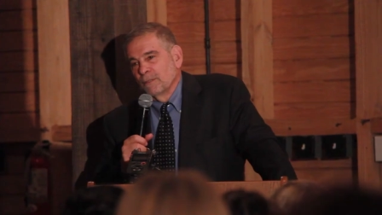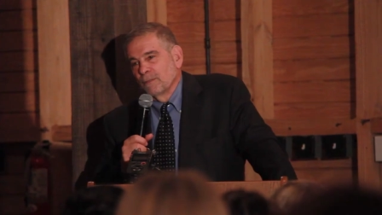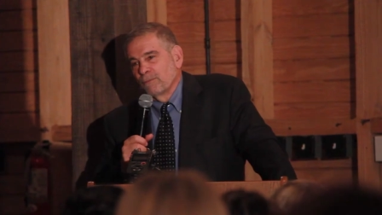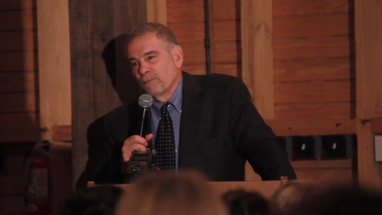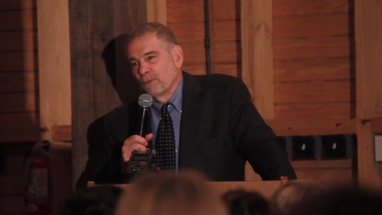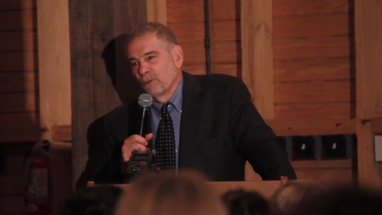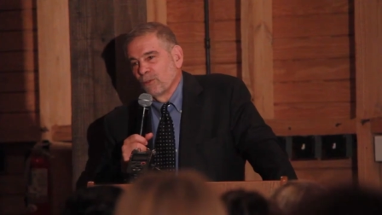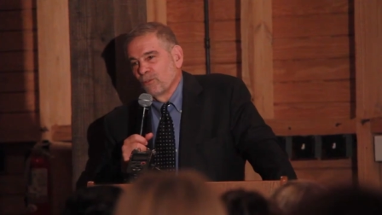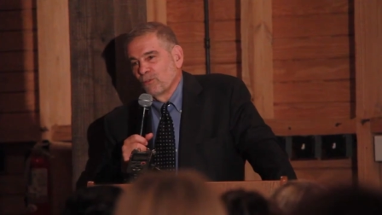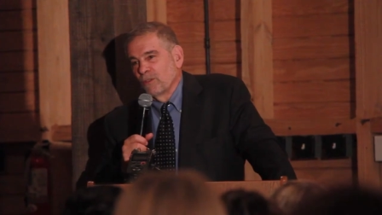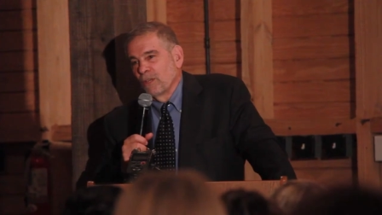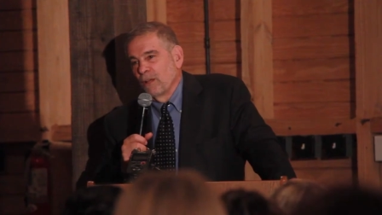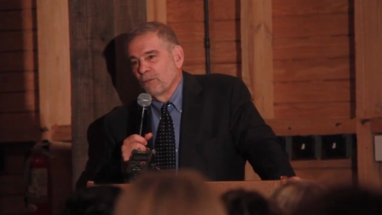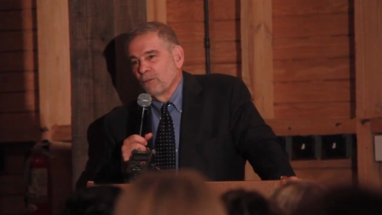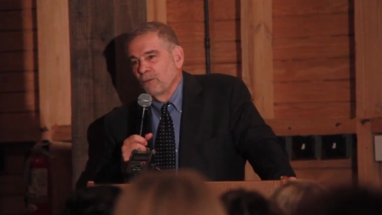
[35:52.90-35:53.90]
the further
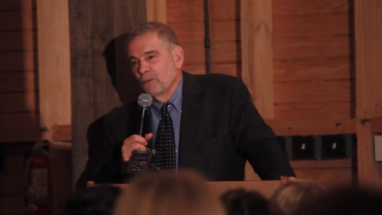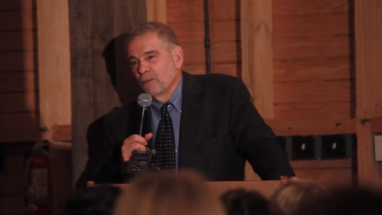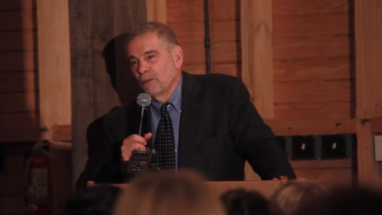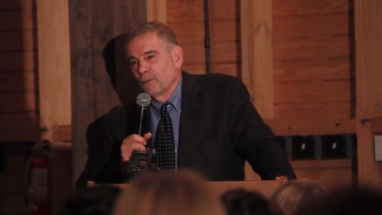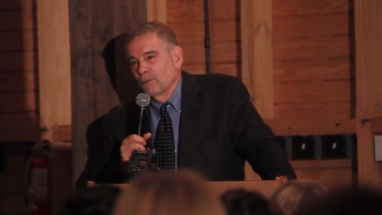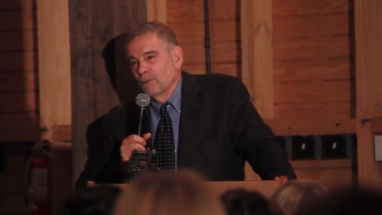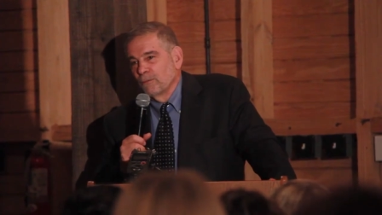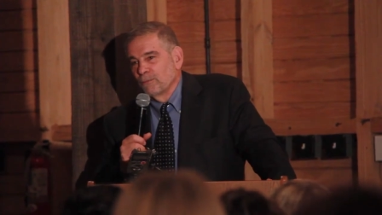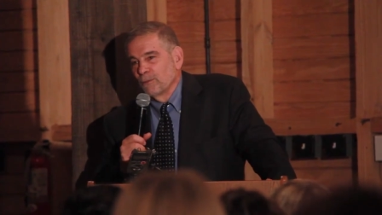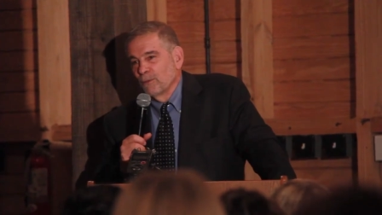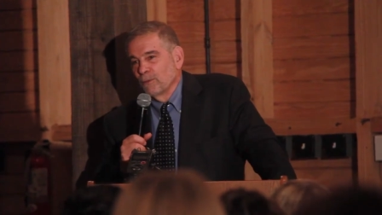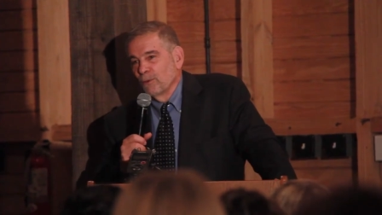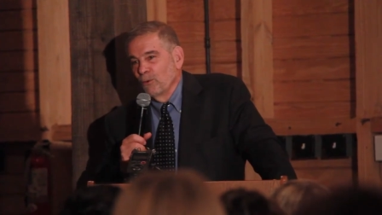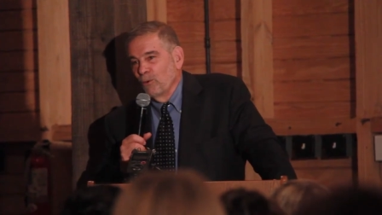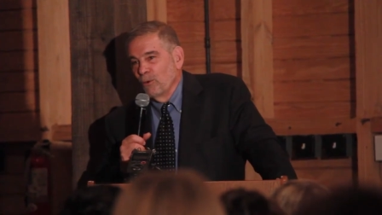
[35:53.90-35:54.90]
south you go, the
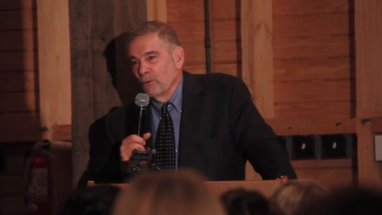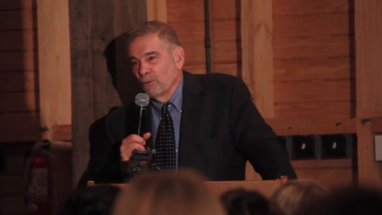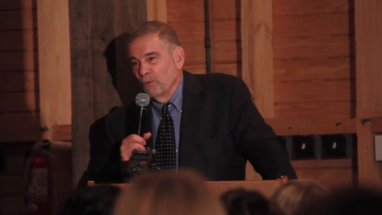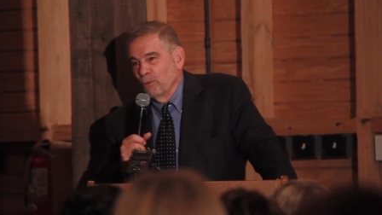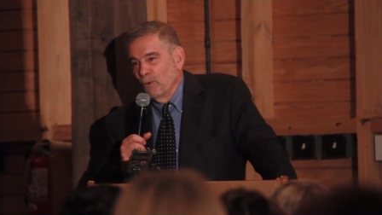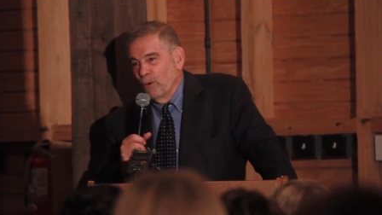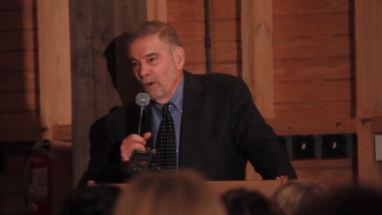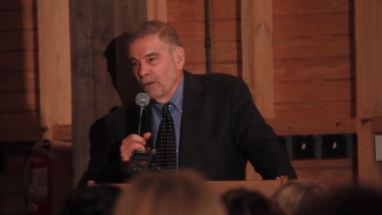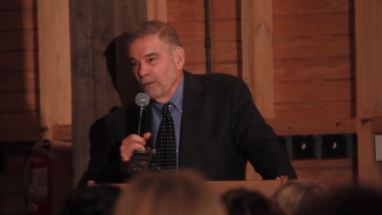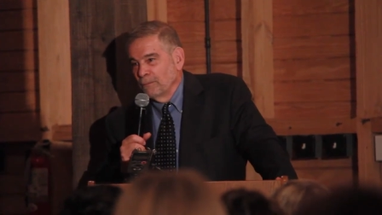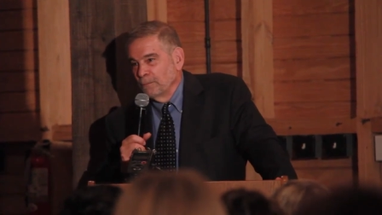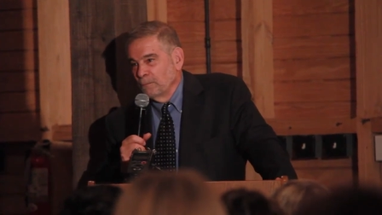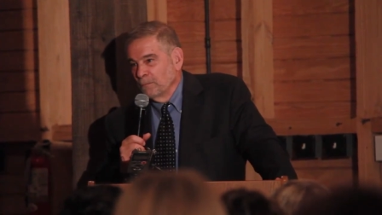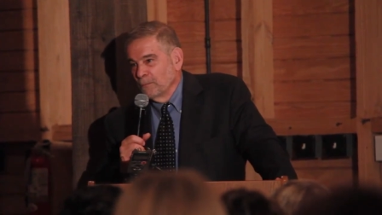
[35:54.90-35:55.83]
further north you are.